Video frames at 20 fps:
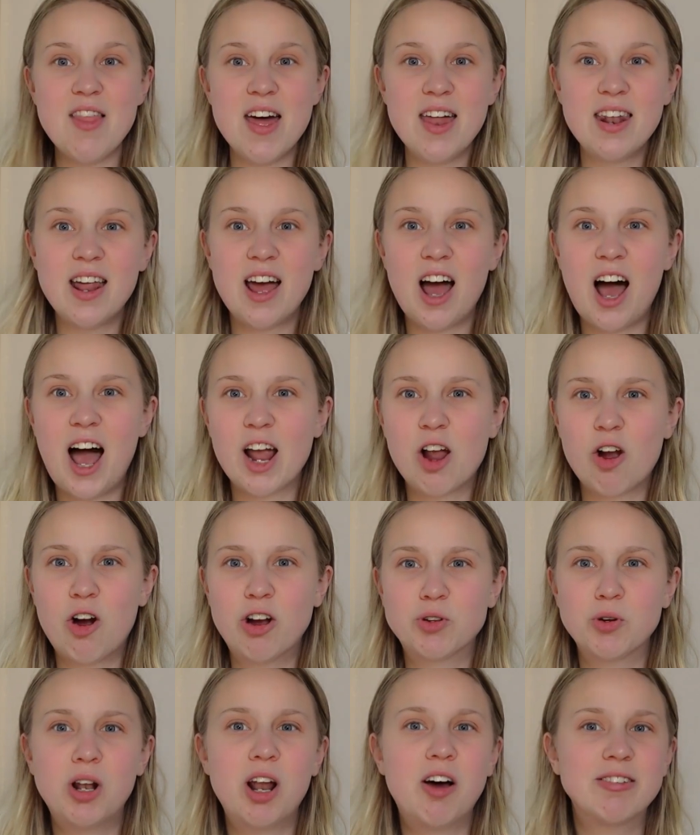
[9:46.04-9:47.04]
then I go
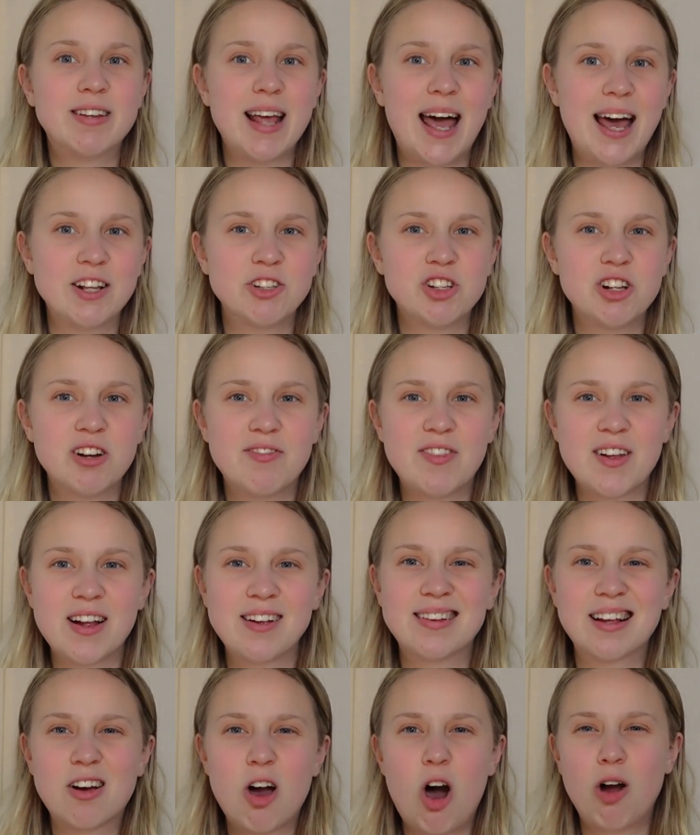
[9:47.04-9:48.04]
on to a little tangent of
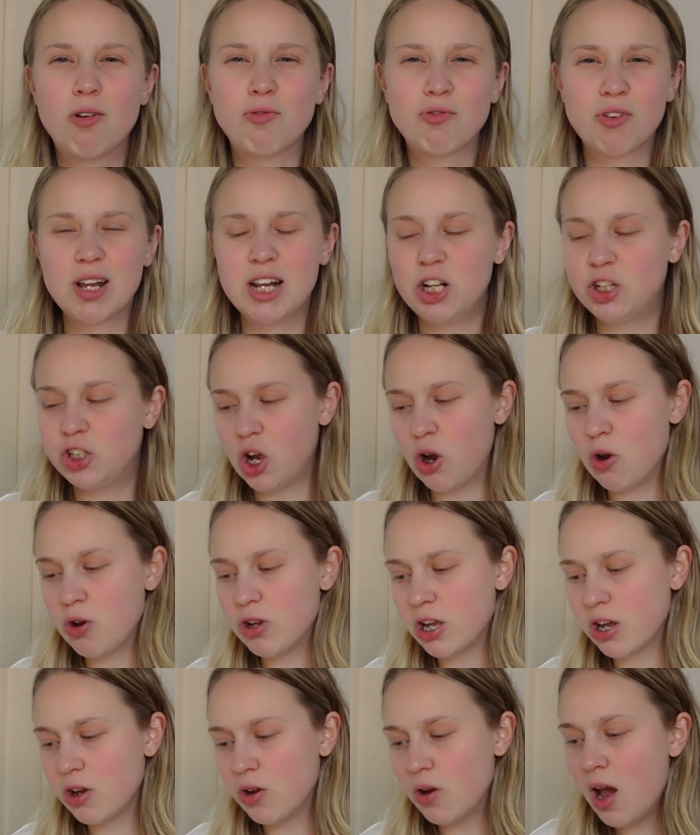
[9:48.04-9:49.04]
things I can't really show
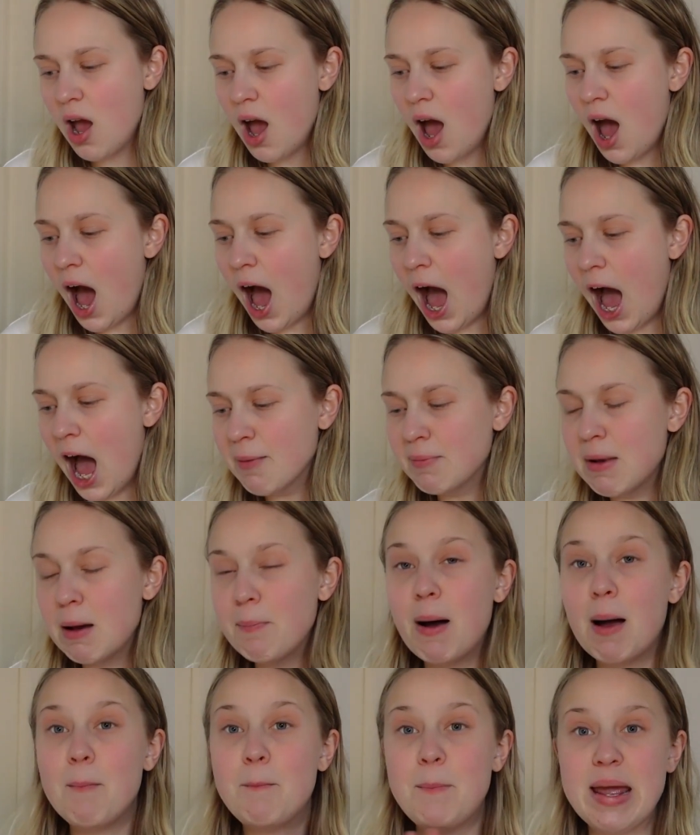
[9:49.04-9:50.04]
you.
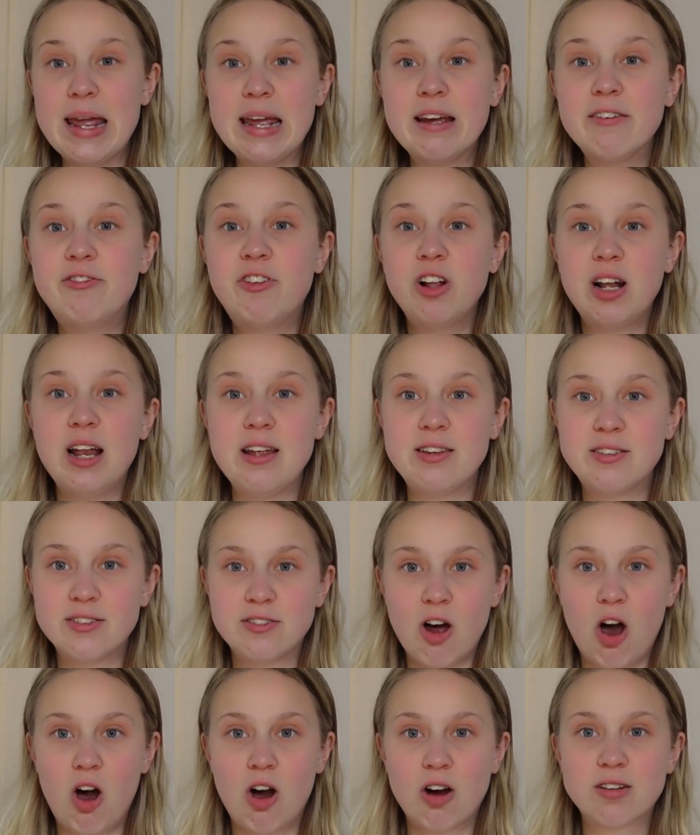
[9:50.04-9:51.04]
But being fully
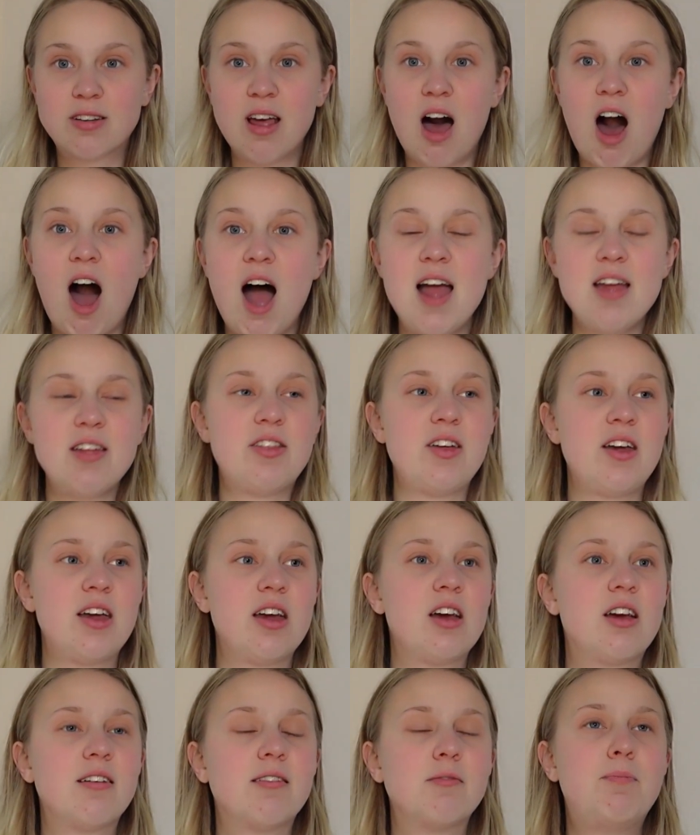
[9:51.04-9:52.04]
stocked, I
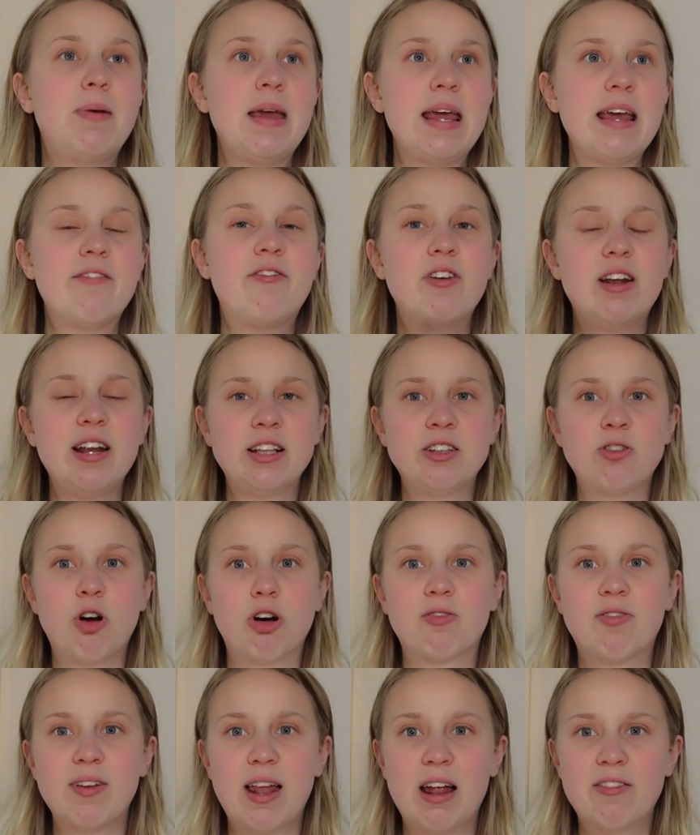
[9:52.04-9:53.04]
think being fully
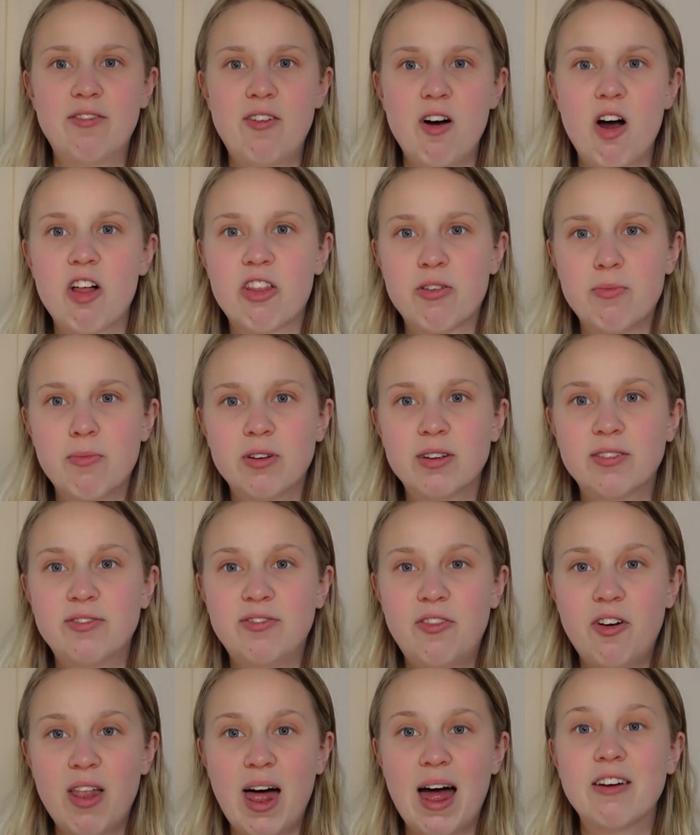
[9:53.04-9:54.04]
stocked for
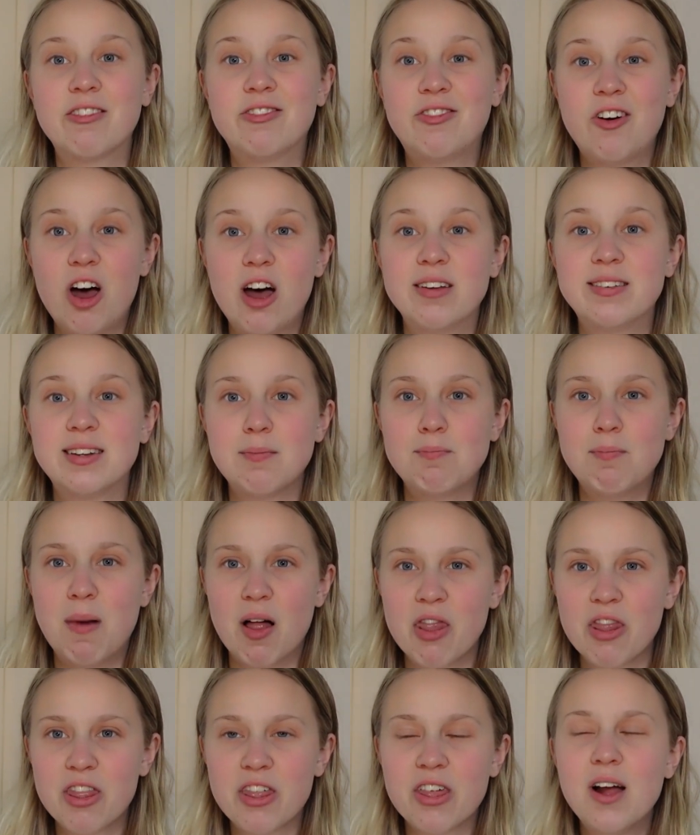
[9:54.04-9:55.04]
that first
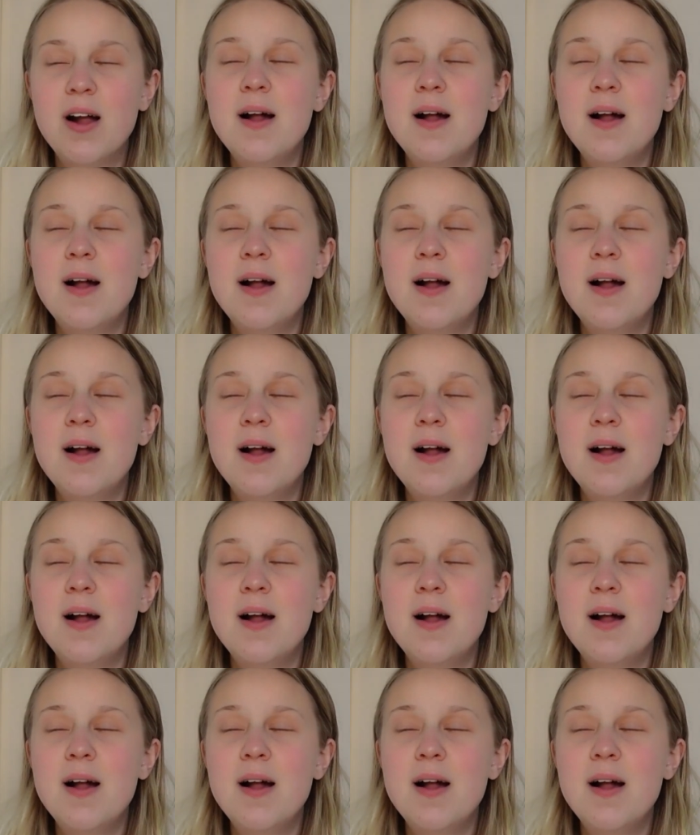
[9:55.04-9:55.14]
month,